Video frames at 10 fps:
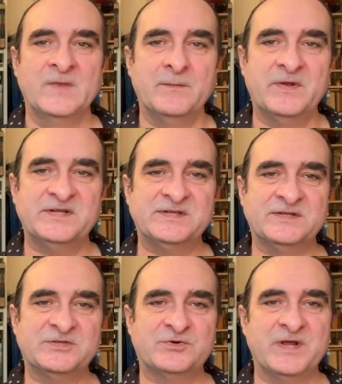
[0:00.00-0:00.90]
But this is
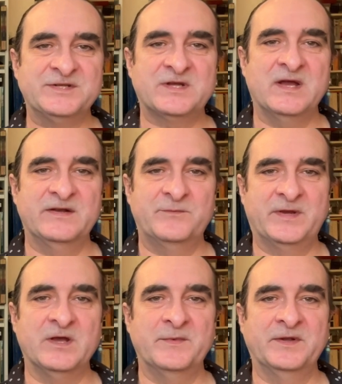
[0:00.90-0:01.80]
a strange kind of
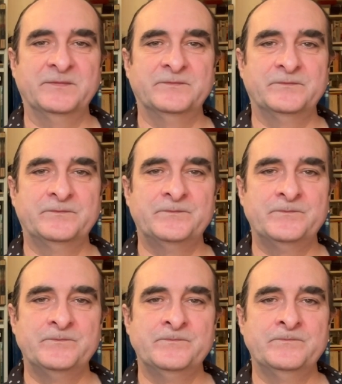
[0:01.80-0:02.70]
becoming,
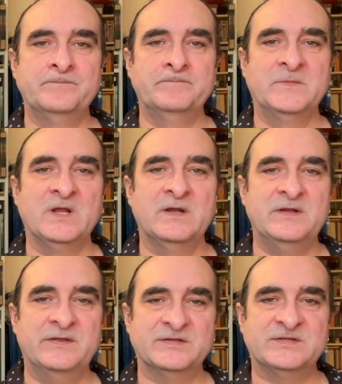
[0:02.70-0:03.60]

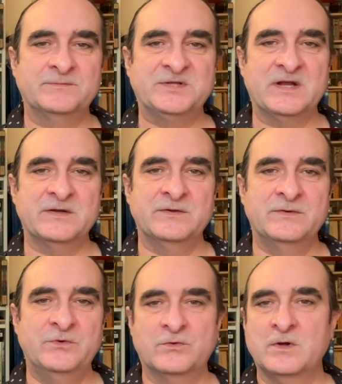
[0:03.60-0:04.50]
neither subject
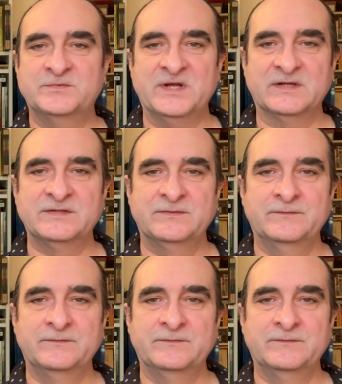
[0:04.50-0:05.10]
nor object.